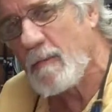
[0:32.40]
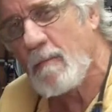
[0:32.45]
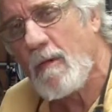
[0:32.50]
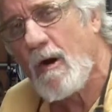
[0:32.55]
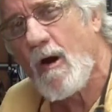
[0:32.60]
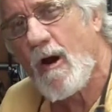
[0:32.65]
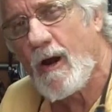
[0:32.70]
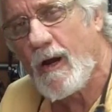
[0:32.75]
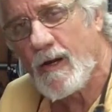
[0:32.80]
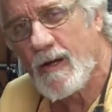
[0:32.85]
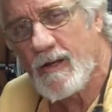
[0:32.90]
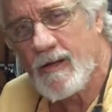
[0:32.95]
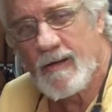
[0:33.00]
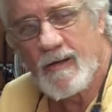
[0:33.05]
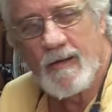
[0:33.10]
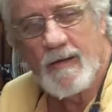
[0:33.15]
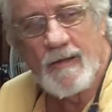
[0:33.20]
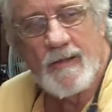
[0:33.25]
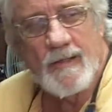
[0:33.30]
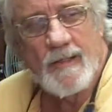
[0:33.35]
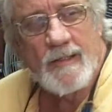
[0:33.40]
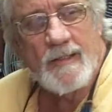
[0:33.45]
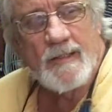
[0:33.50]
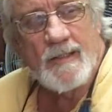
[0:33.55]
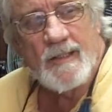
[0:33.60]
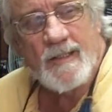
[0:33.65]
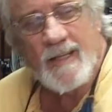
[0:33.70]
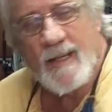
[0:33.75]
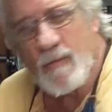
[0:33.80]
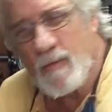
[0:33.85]
the mark.
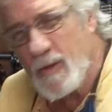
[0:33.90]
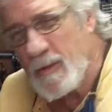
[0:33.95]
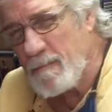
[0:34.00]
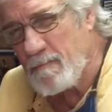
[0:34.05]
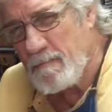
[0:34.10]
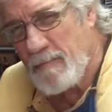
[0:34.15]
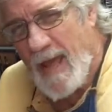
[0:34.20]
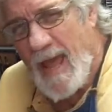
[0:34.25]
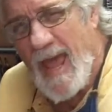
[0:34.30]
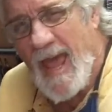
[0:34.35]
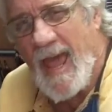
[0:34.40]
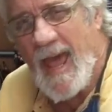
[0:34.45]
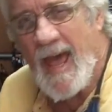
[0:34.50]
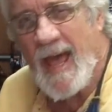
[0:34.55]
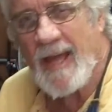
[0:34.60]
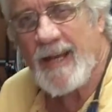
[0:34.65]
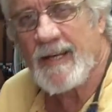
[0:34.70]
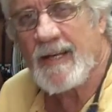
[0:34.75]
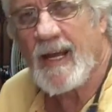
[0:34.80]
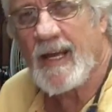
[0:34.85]
They weren't bad.